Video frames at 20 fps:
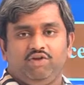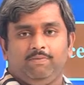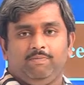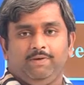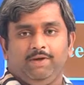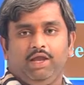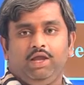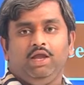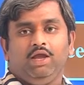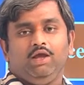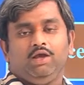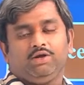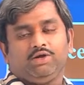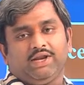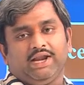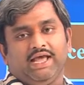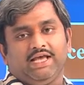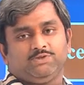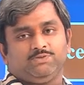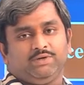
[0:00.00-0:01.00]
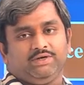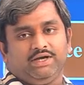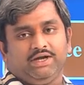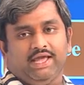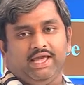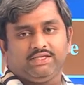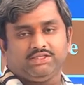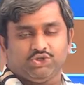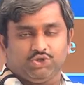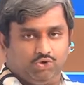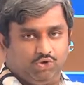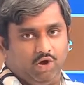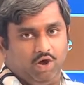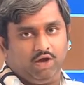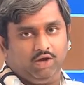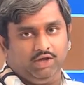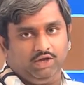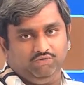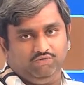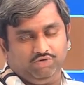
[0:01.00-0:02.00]
will be transmitted as
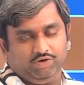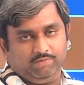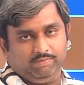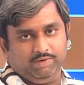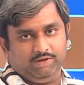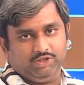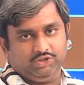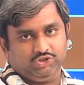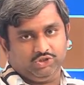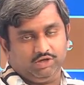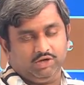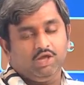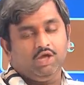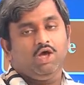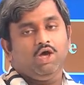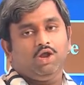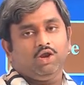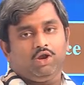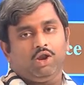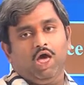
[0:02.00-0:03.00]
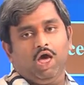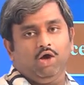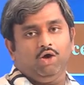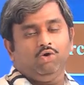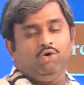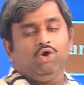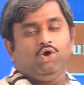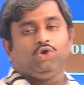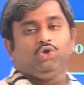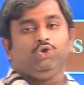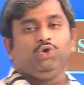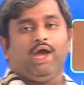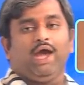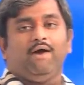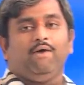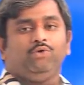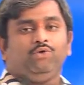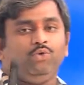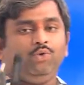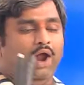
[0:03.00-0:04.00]
wrong information. Now, you
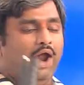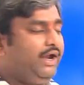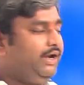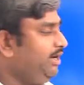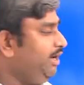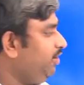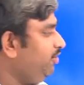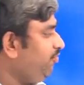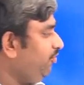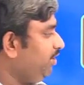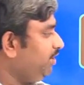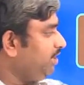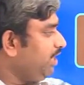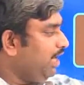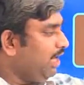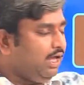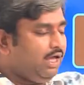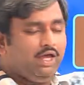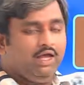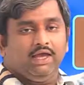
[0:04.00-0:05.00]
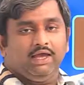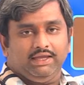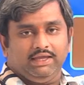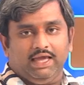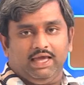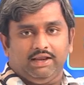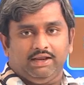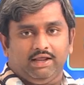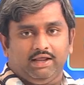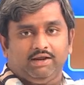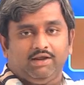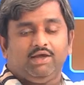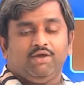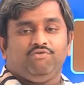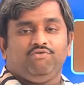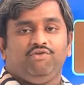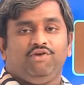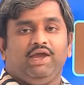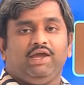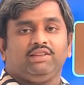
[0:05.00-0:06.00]
have to identify the error,
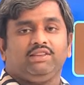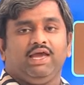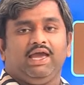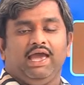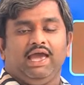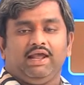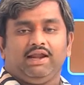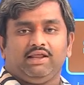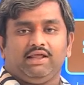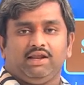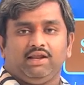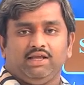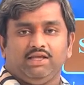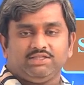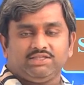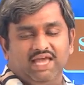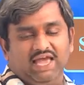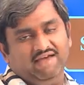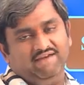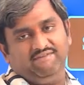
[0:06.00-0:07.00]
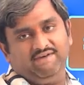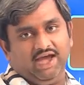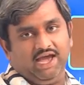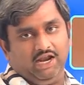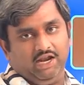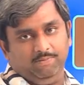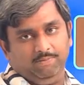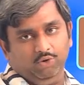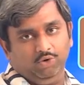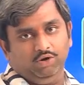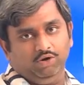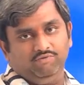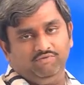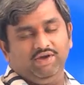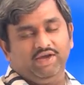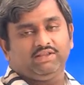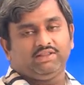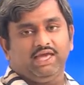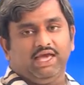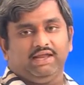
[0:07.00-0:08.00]
where the error is available,
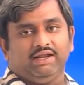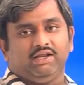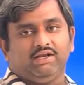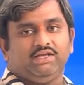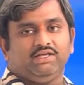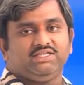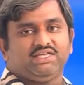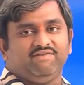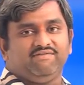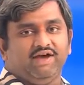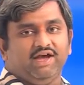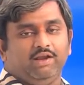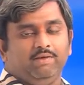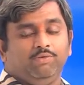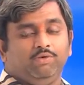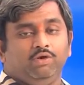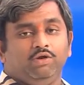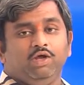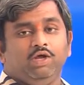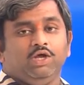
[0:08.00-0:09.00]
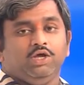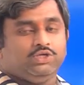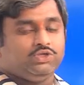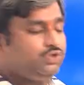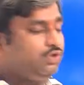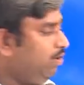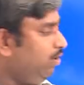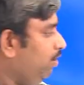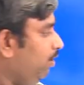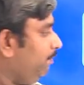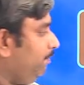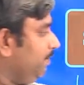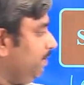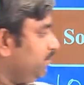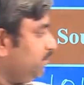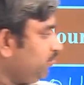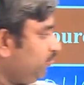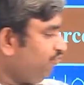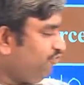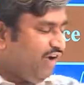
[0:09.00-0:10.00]
where the error is available. So,
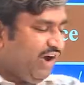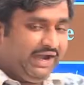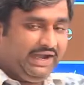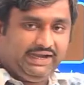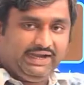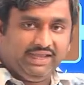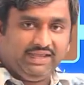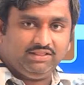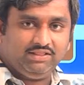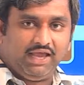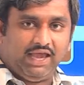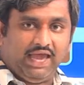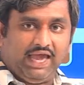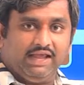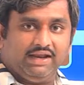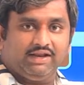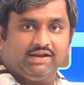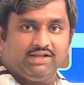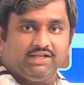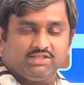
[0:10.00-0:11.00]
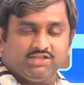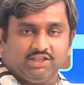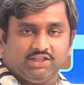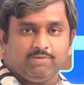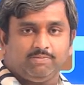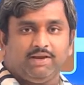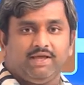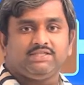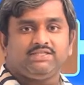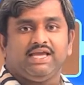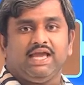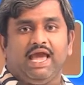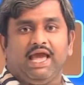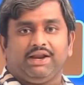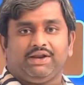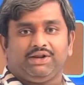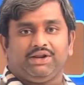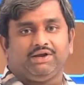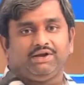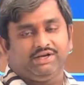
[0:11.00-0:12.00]
so finding the error is nothing as
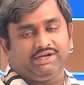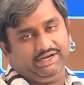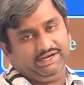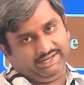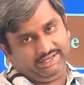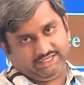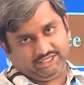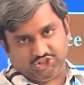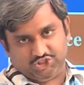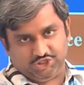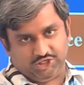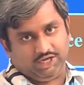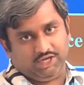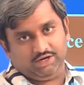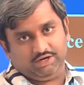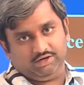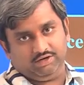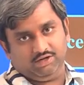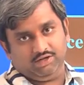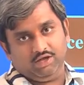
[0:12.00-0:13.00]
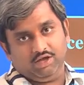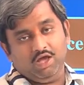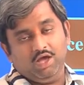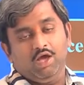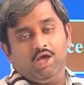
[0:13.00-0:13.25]
error detection